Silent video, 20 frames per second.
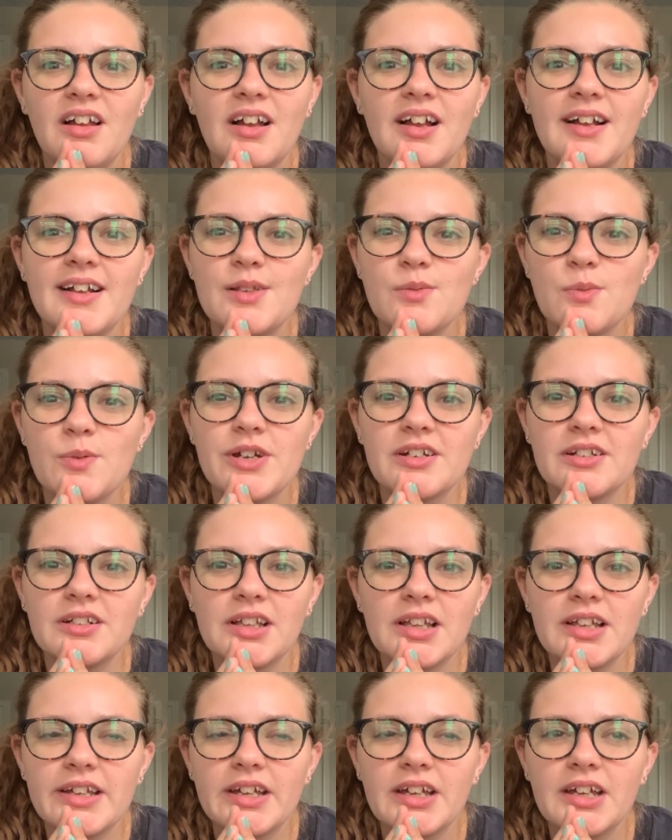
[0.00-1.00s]
It's weird,
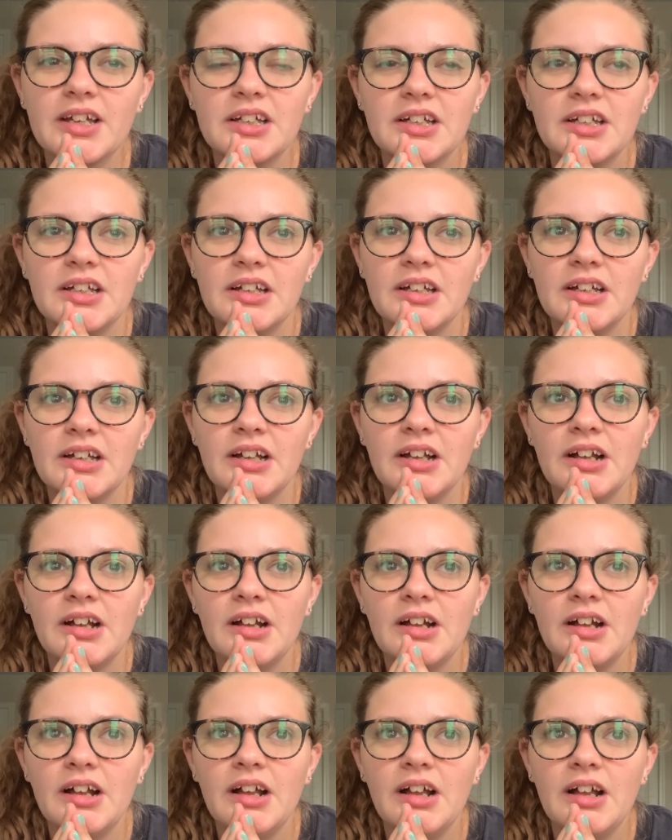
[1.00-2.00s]
like,
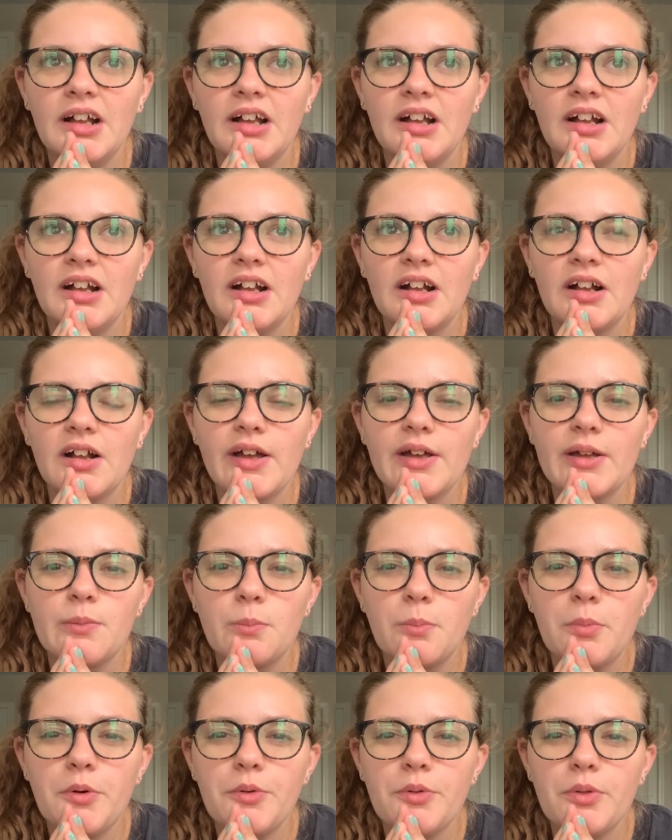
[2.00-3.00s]
I am
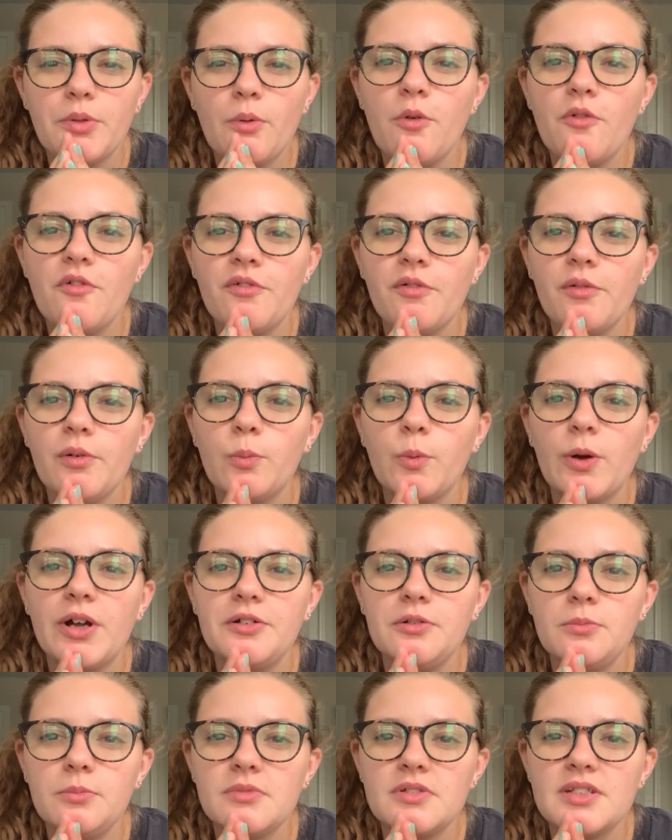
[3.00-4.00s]
both
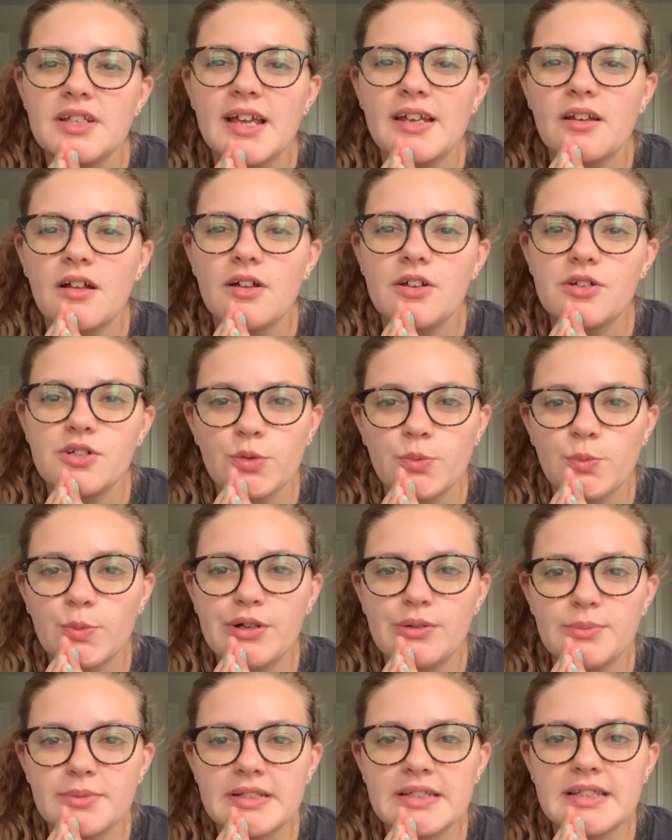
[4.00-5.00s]
overwhelmed and
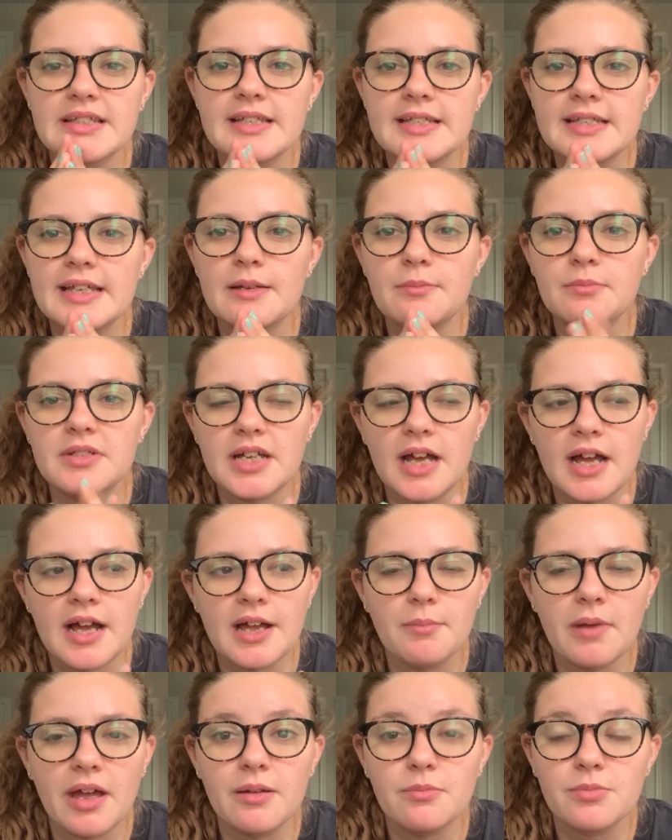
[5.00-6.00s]
underwhelmed at the same
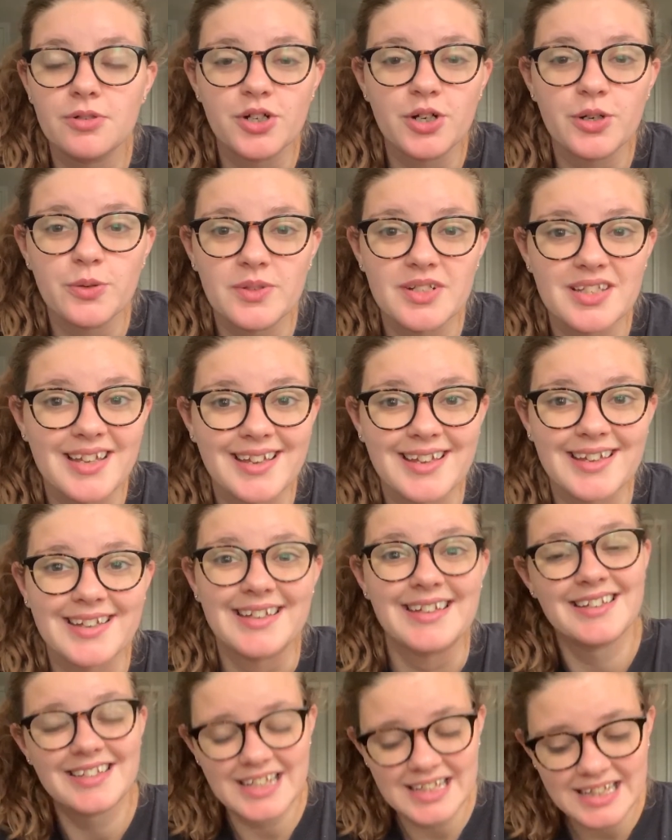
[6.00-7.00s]
time. I'm sure once I get
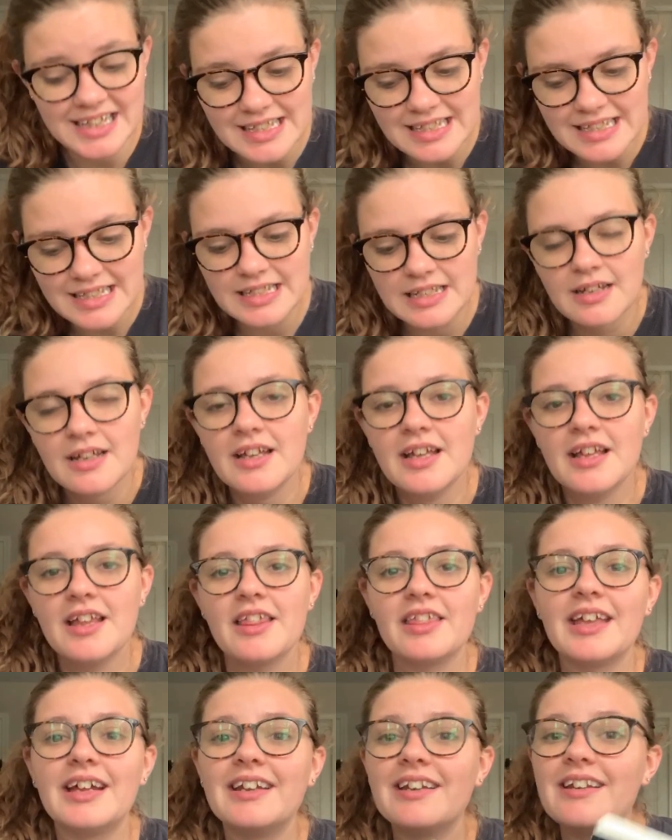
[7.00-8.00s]
into this,
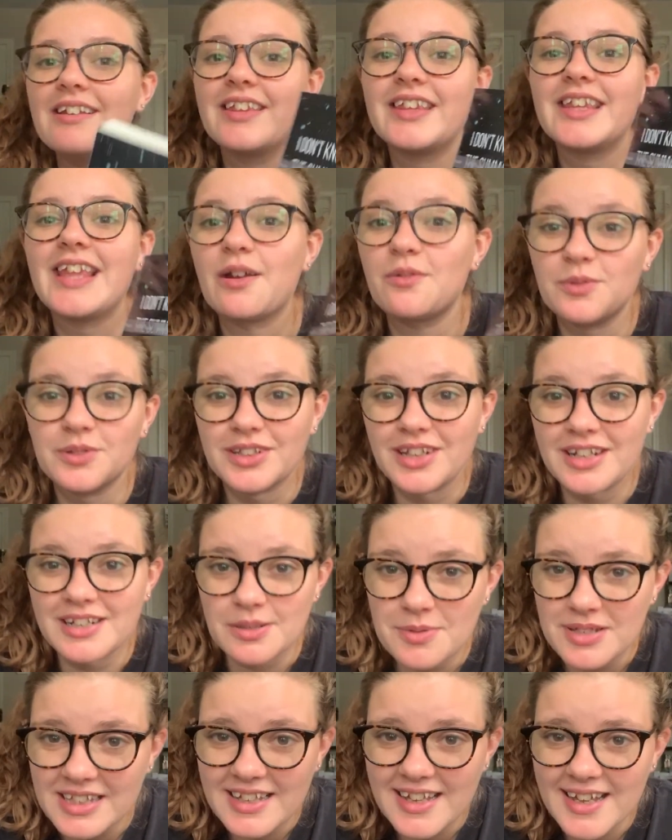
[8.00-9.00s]
that will not
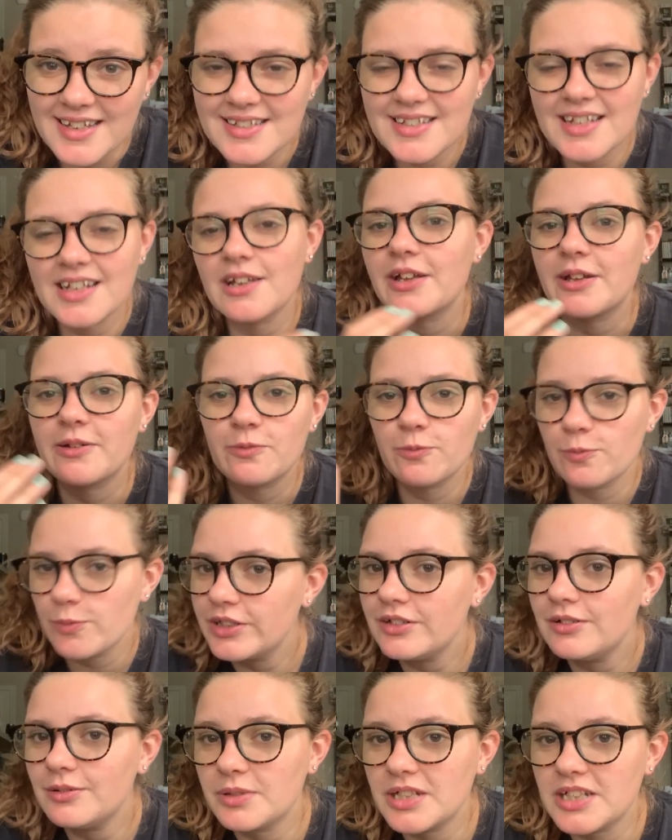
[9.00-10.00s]
be the case, and I
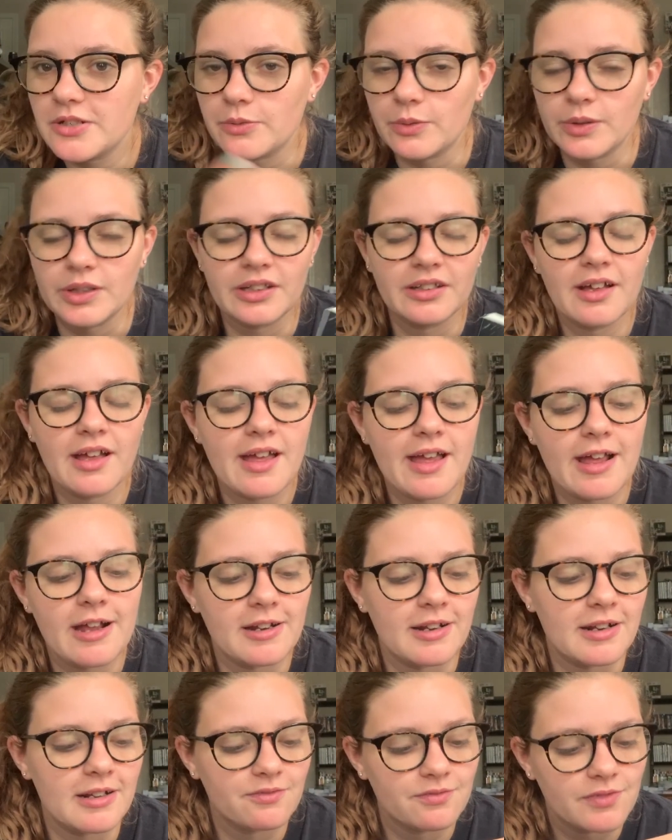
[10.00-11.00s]
will be doing
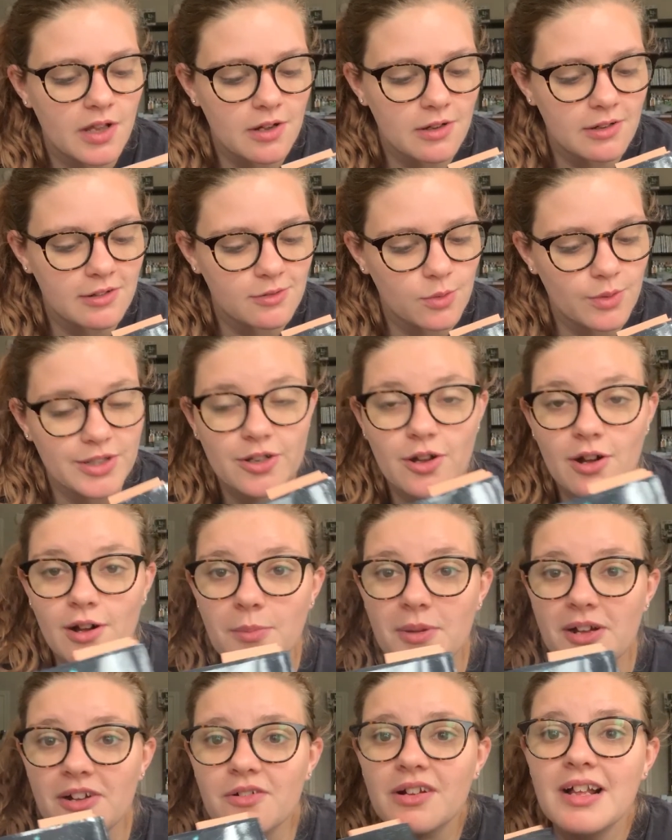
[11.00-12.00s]
editing vlogs where I talk
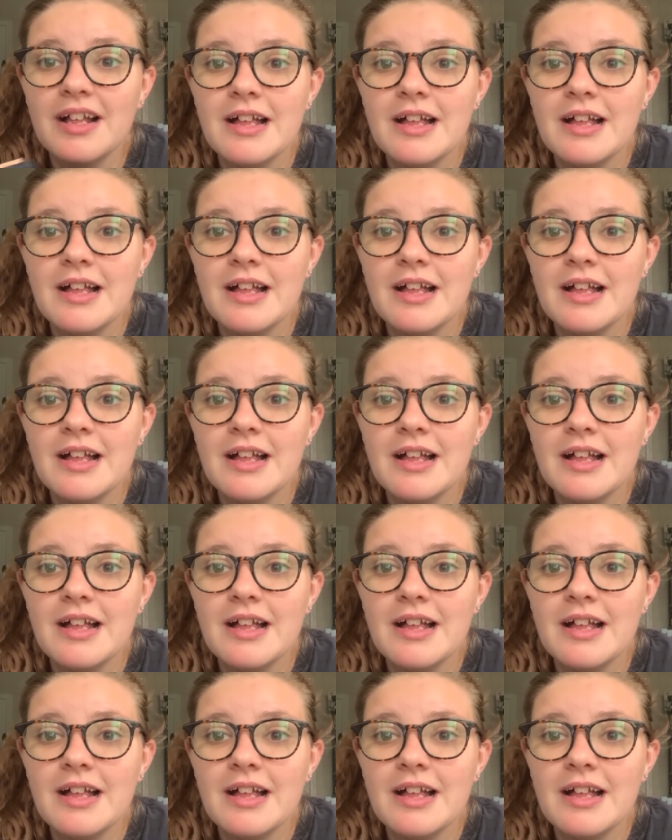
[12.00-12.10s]
about